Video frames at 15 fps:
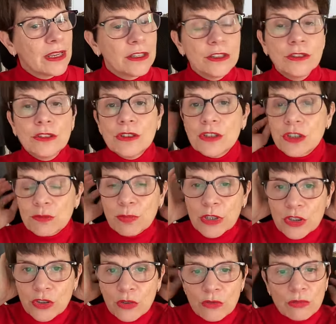you know a
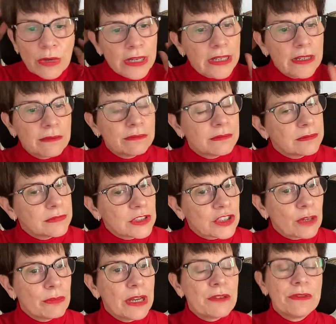special way and
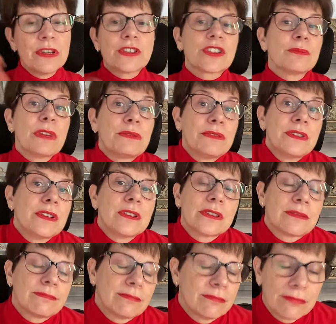some areas some areas